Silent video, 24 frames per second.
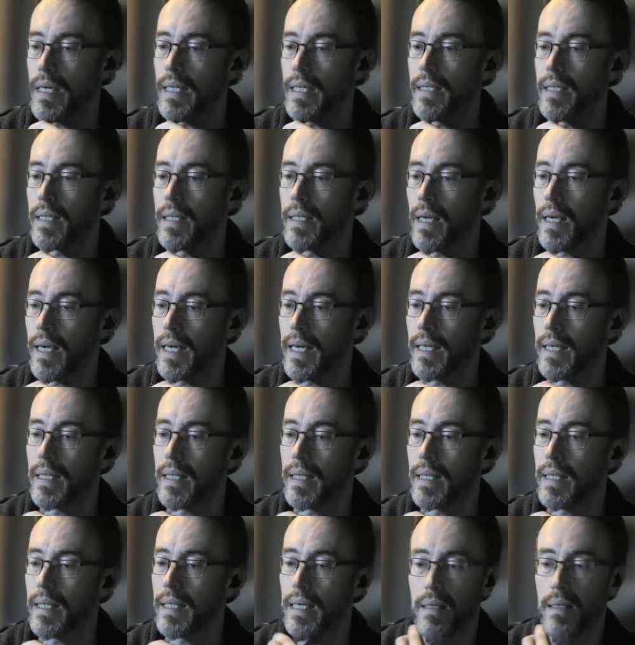
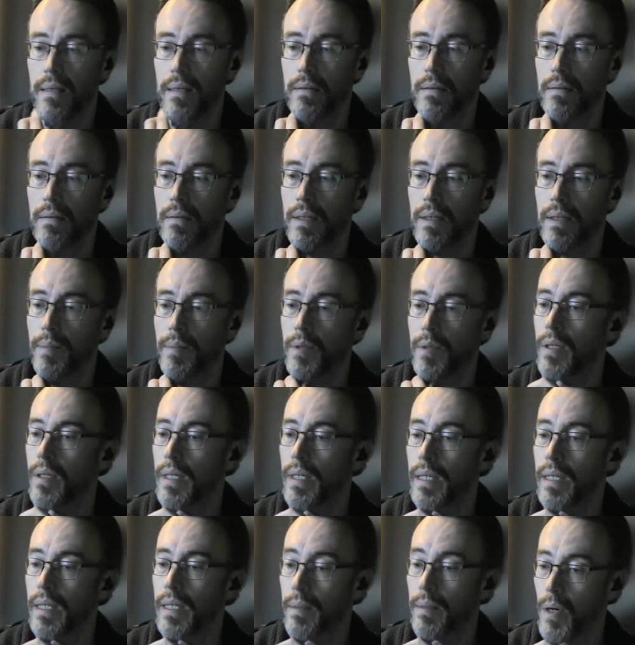So the foundation
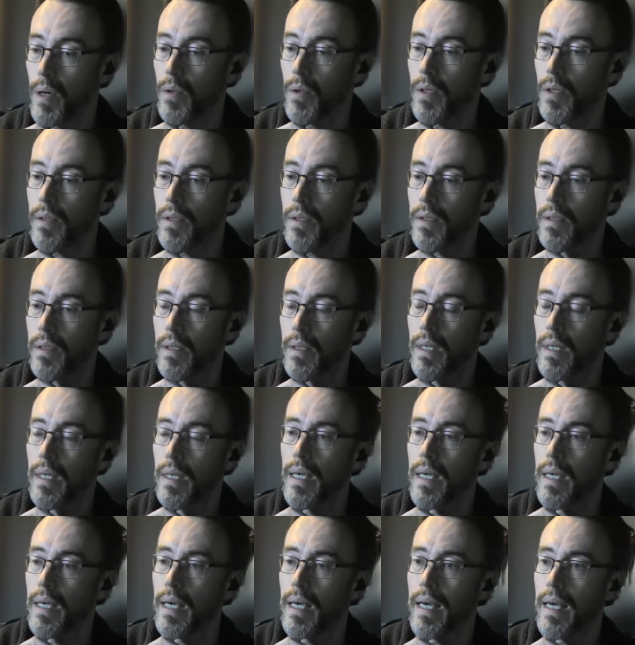course, we
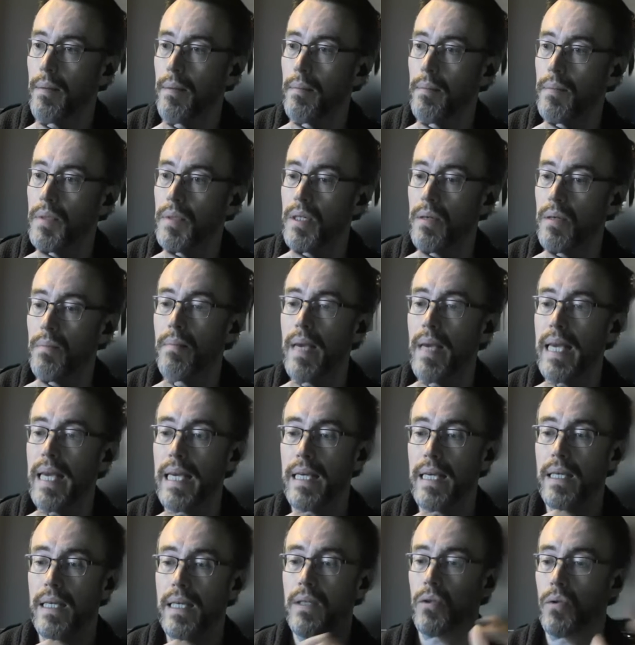are currently
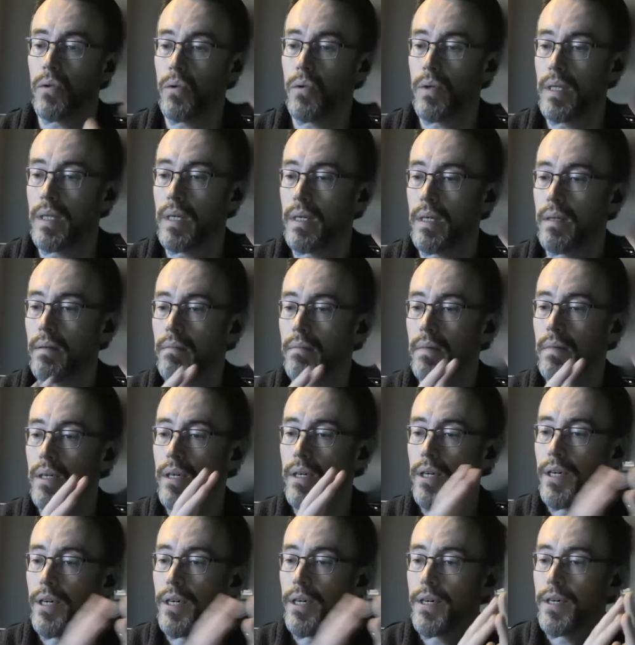designing the
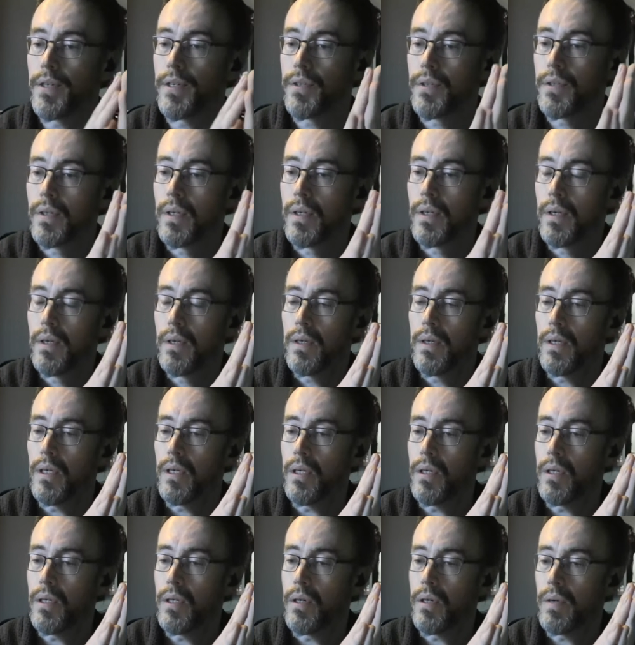community component
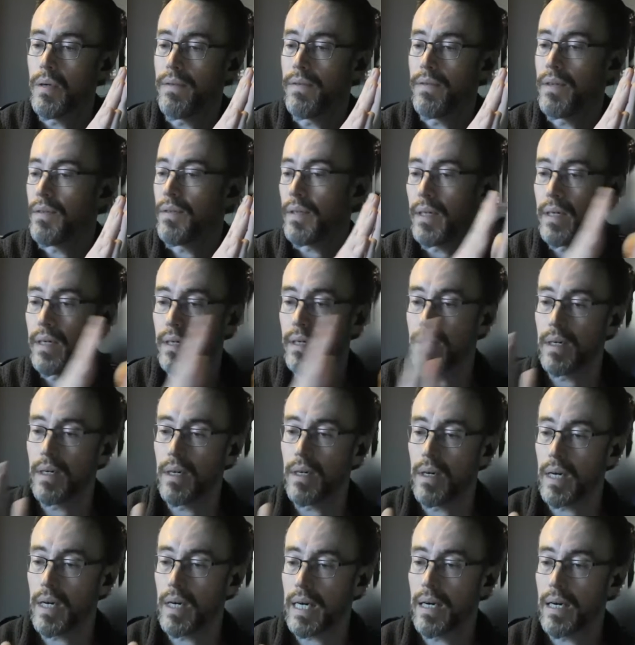to
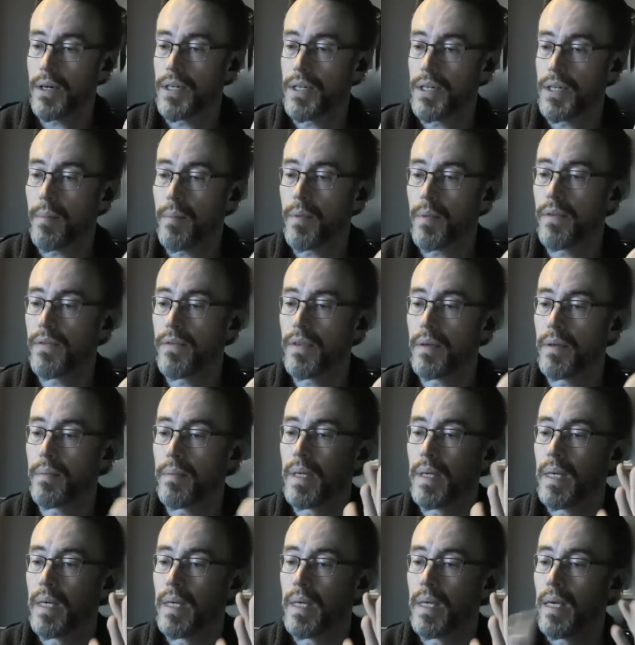make sure that
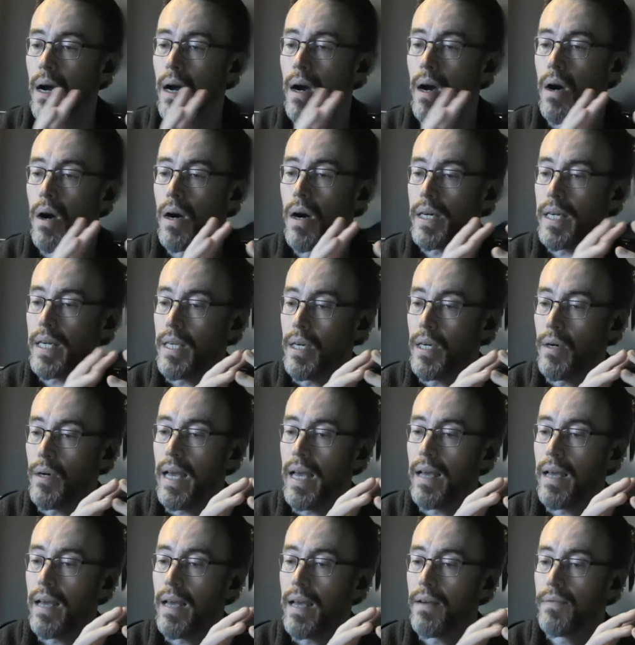learners,
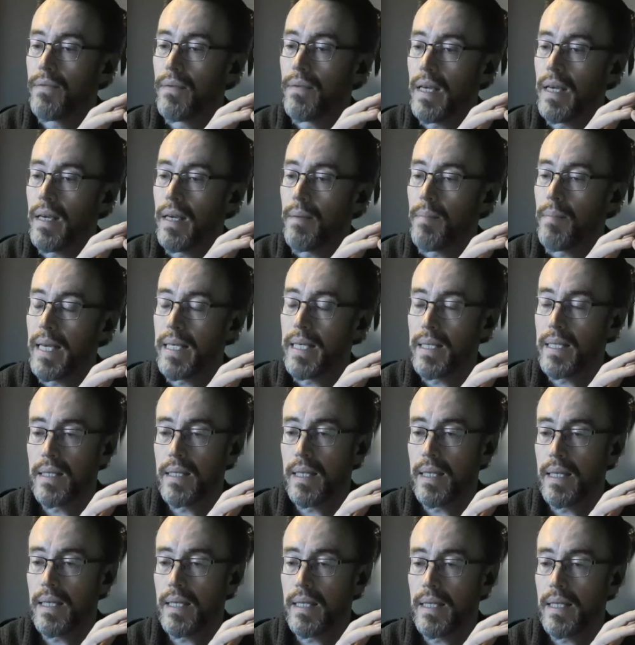even if there are
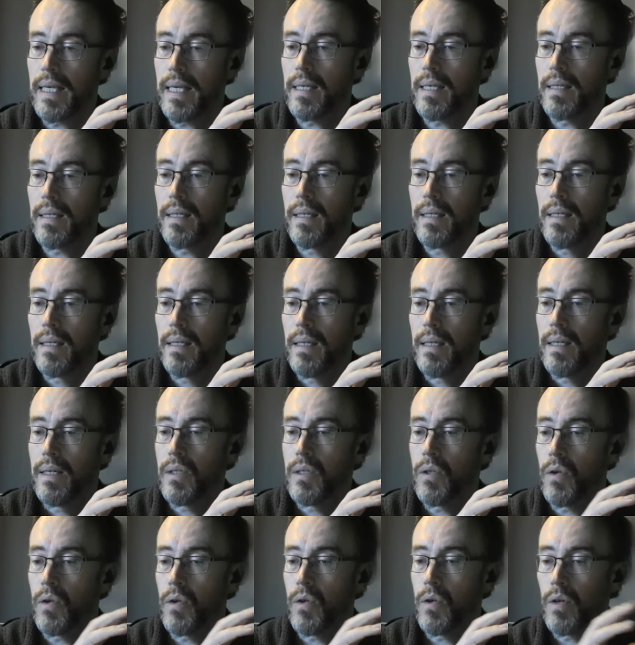a large number of
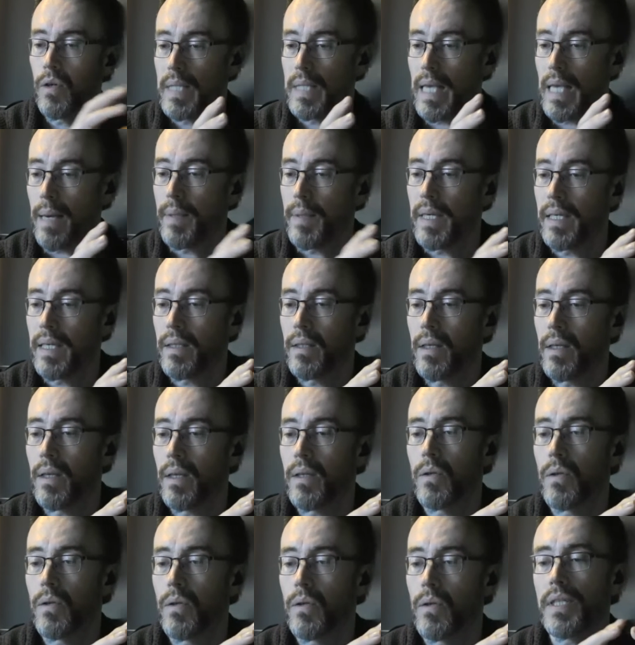them, are,
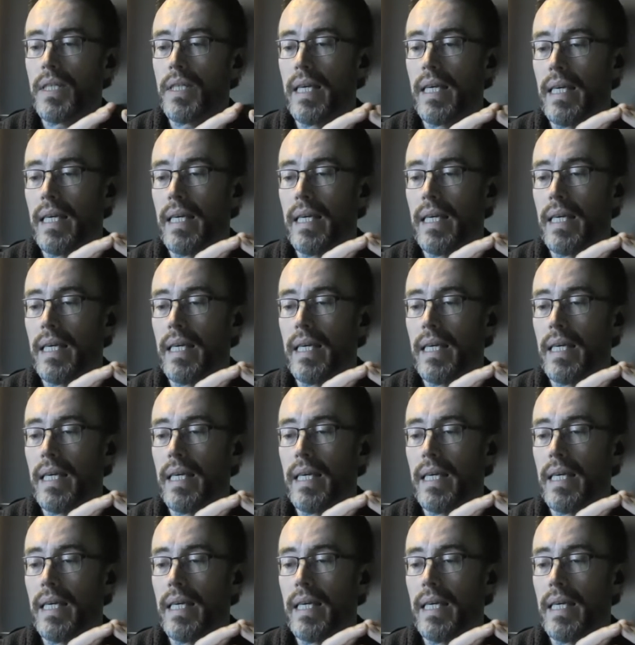have